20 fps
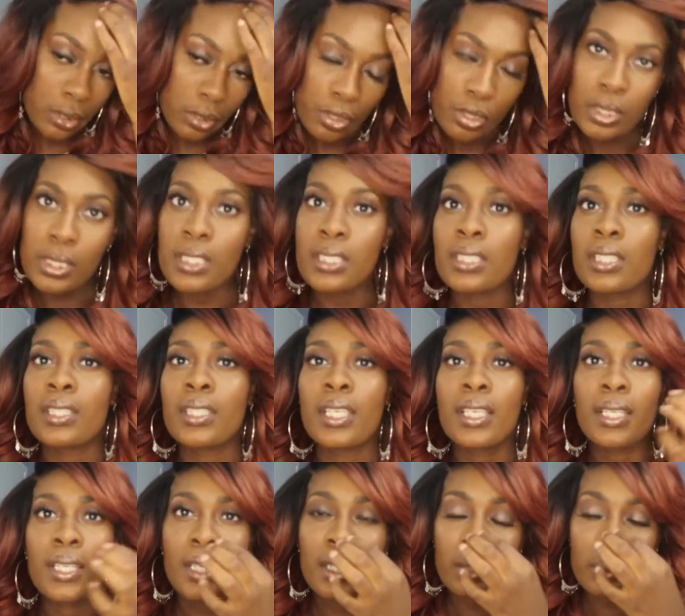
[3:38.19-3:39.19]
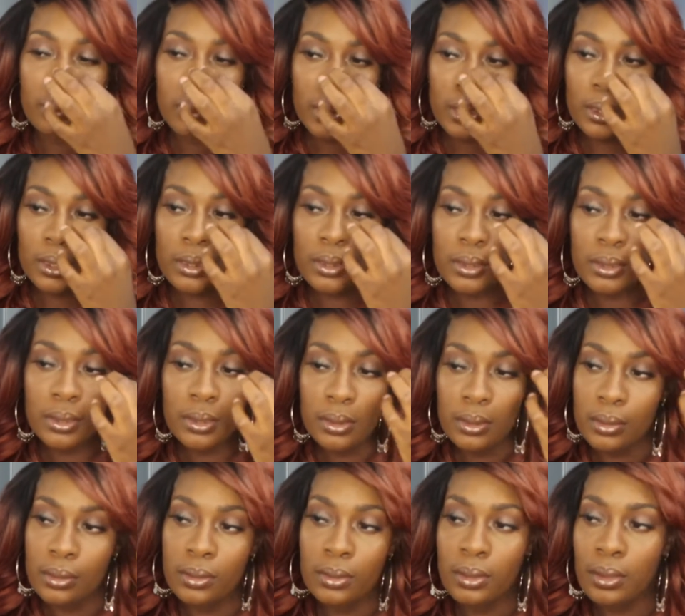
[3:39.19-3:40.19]
Usually synthetic wigs,
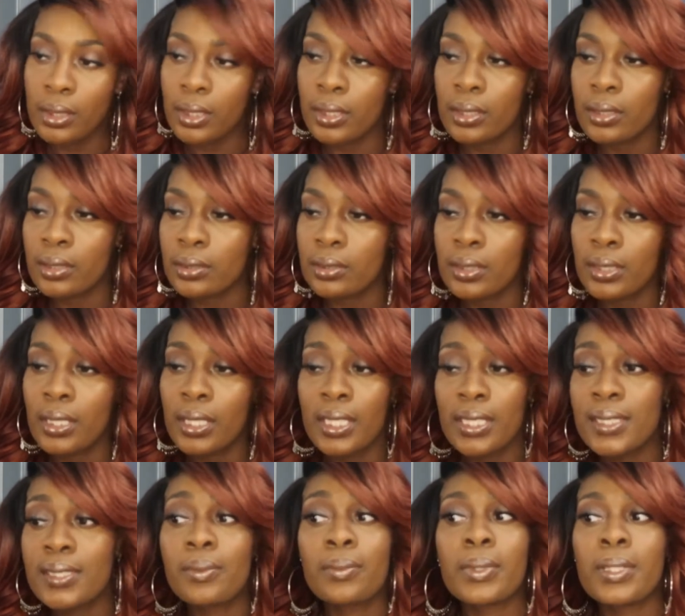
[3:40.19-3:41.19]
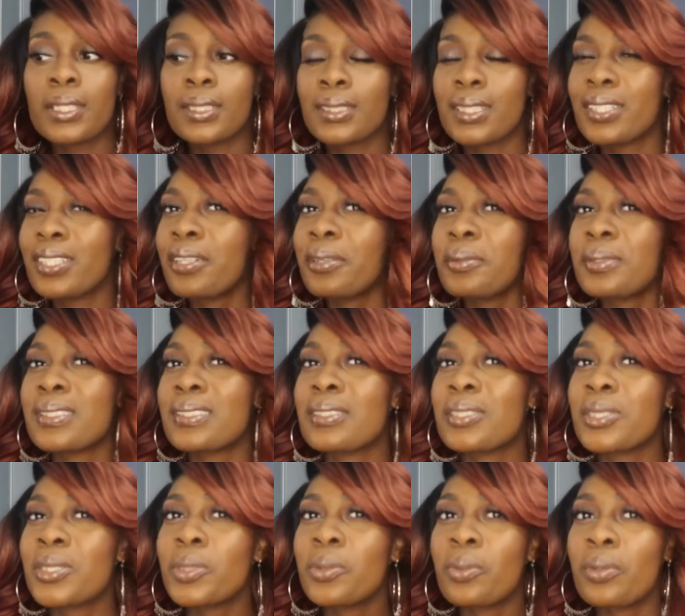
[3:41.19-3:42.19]
they're lace wigs, they're always
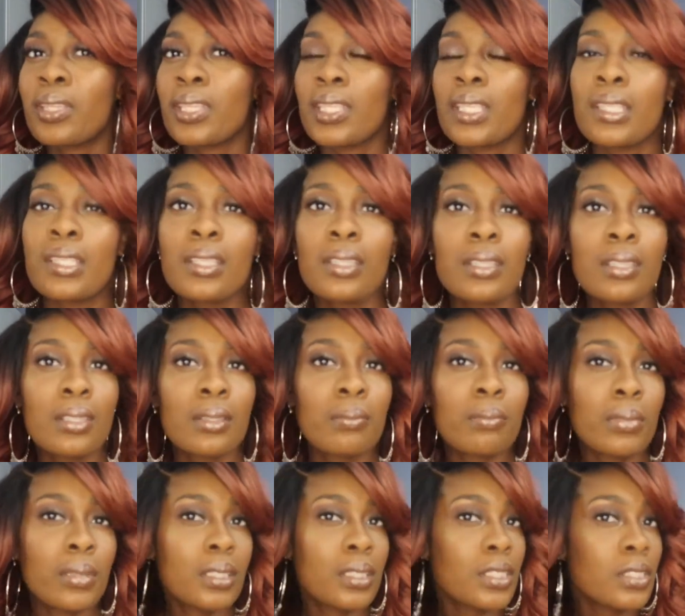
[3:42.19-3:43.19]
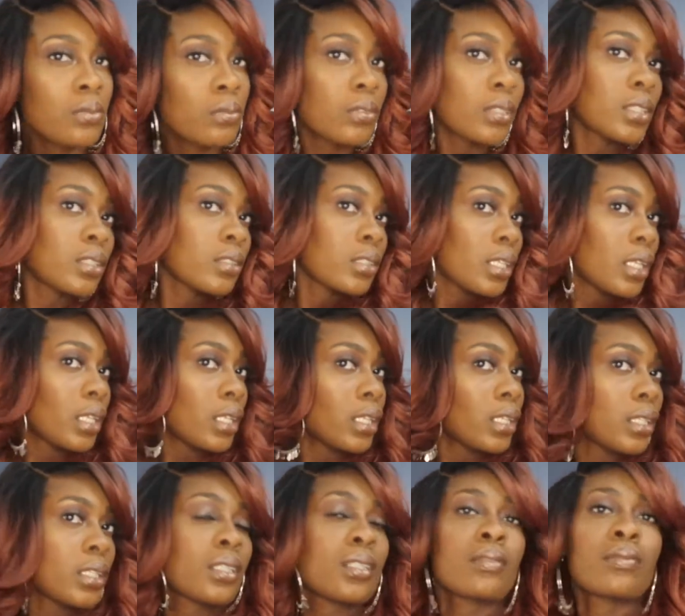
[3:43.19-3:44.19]
too thin. But this one, I
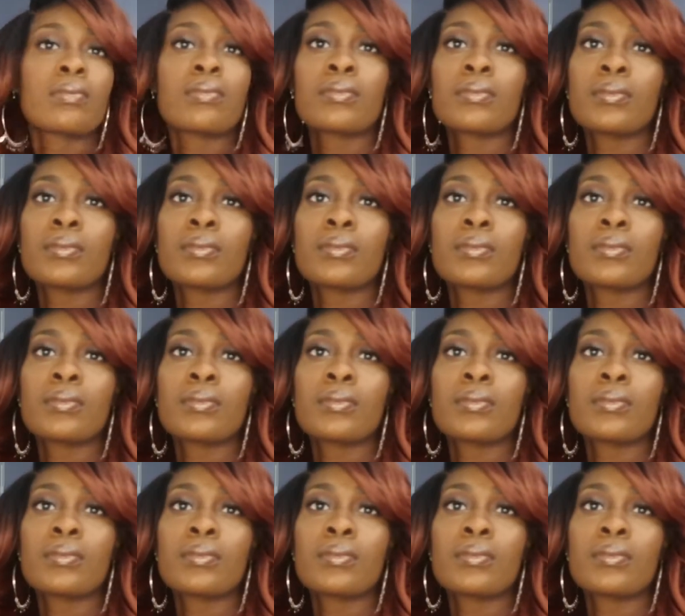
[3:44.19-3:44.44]
like it.